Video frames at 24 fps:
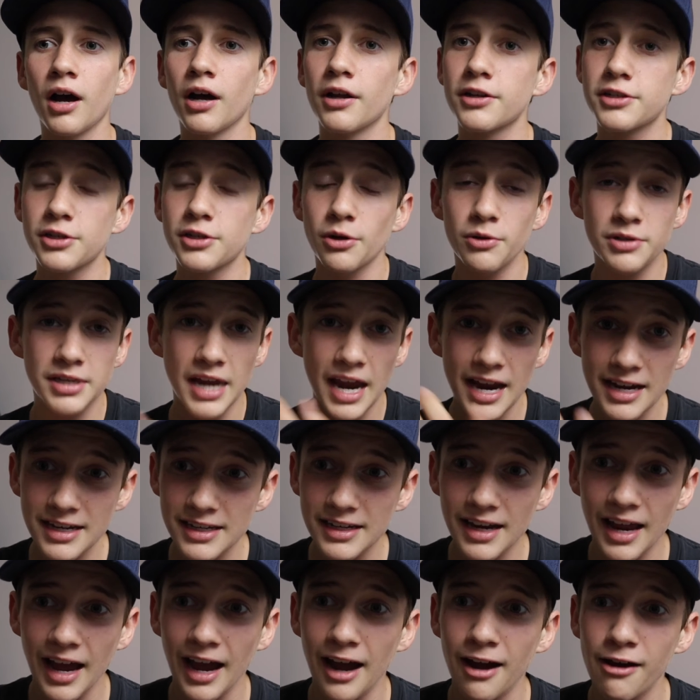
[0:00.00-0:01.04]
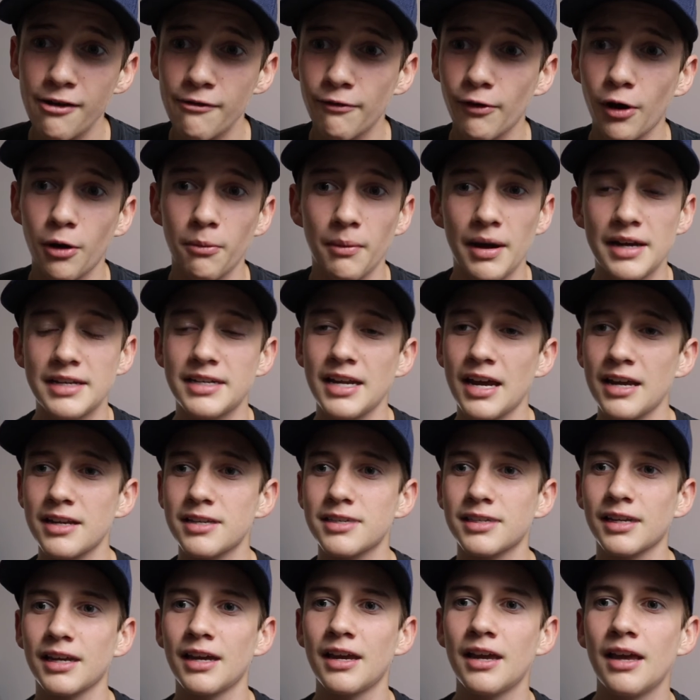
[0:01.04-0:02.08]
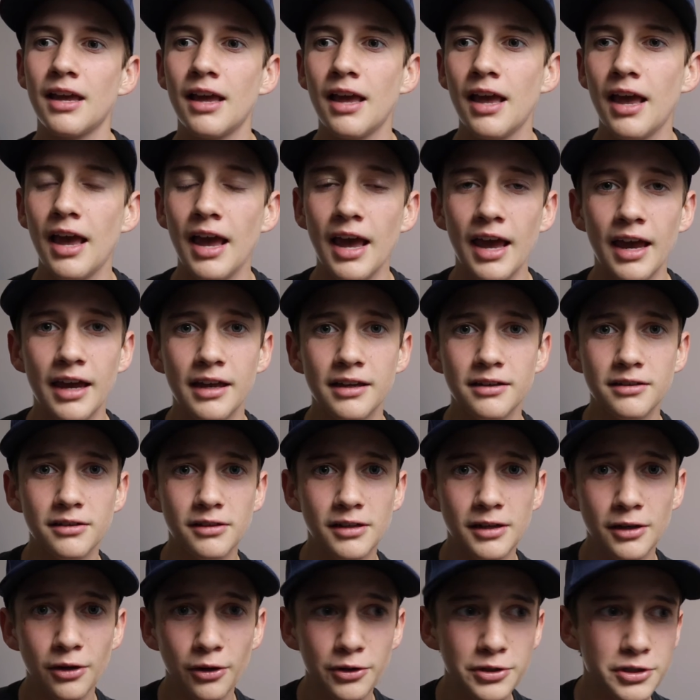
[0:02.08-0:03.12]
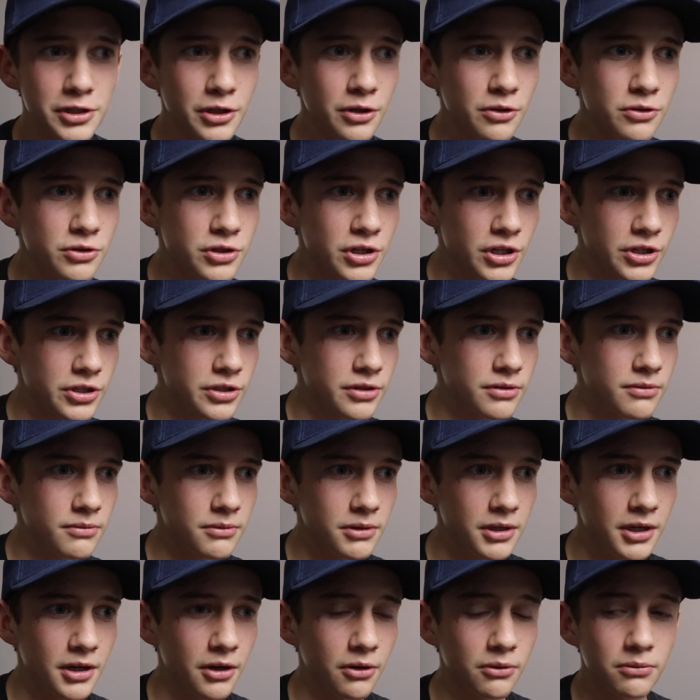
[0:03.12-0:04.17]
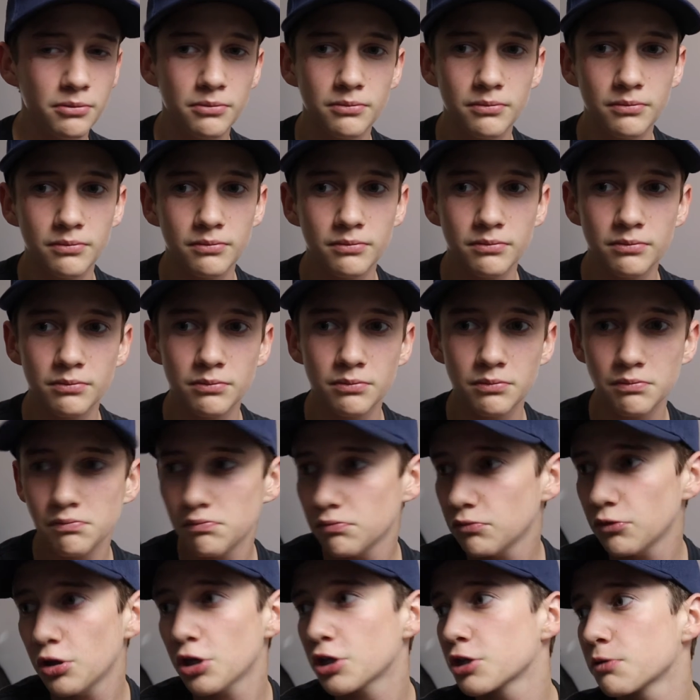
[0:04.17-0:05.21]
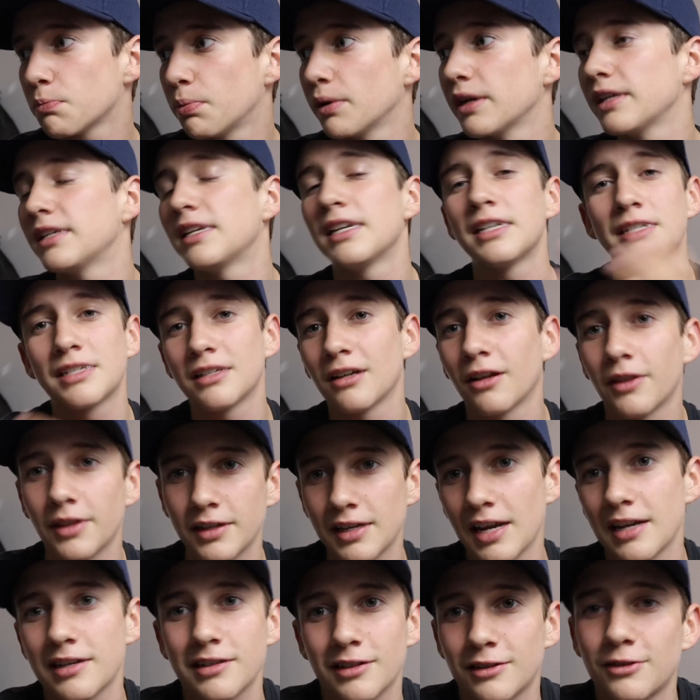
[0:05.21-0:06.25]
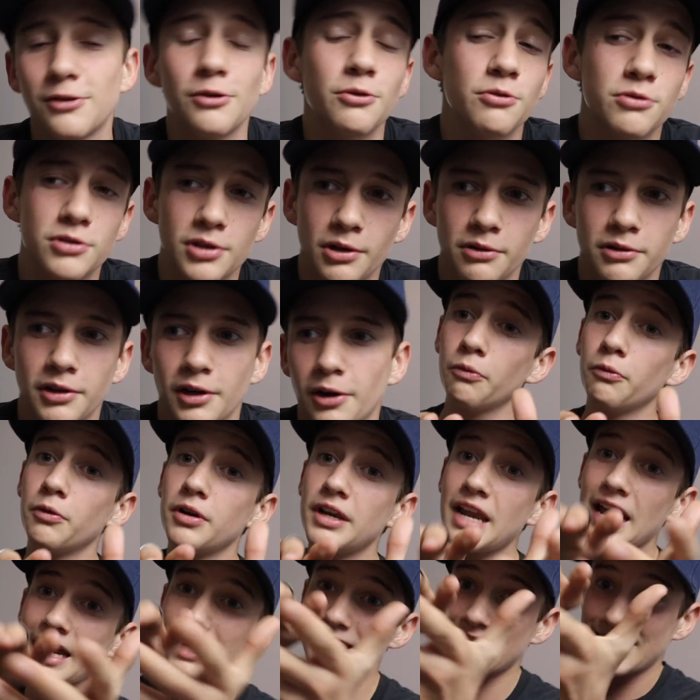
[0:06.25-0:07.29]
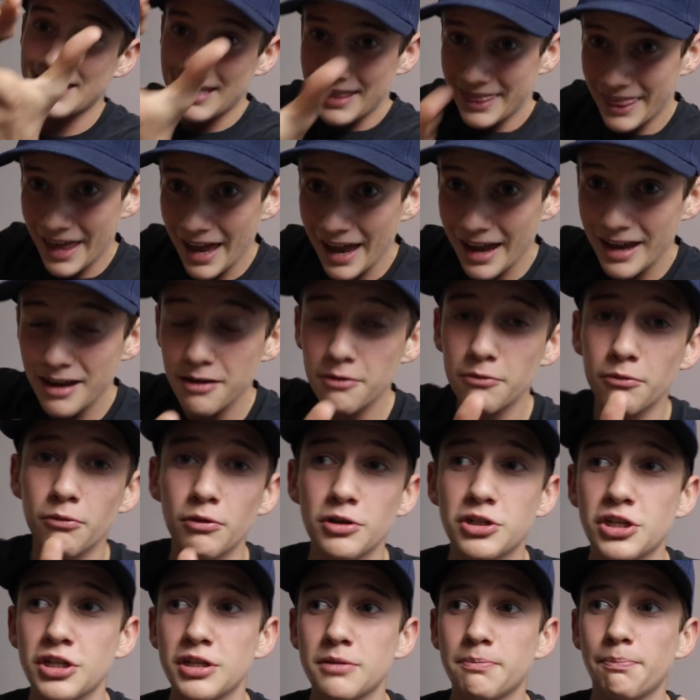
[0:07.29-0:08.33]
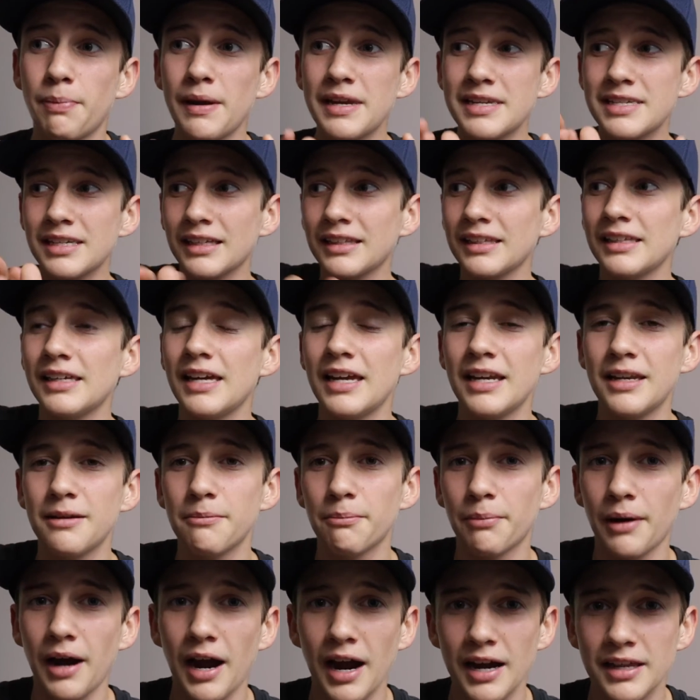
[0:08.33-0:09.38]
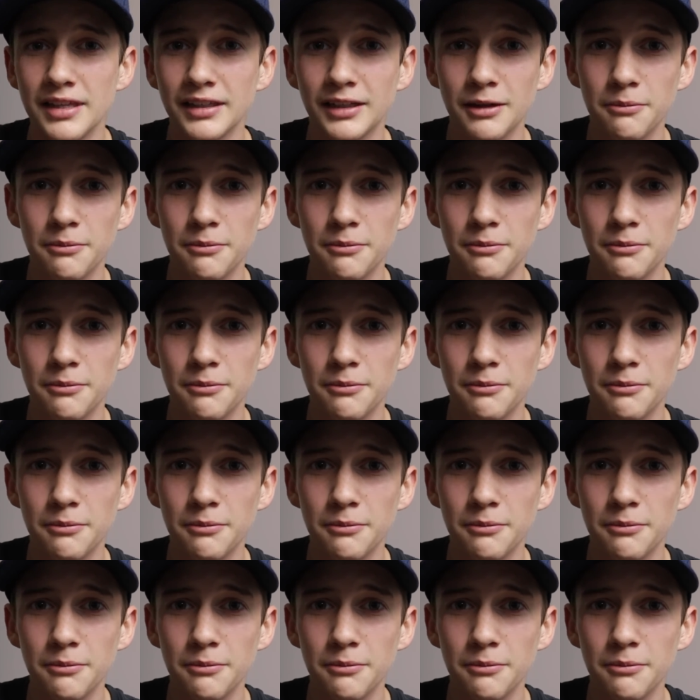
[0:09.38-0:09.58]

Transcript: So it's handy to have on my desk, and it also just, you know, looks pretty decent on the desk too. So, you know, next to that, which is basically hidden behind the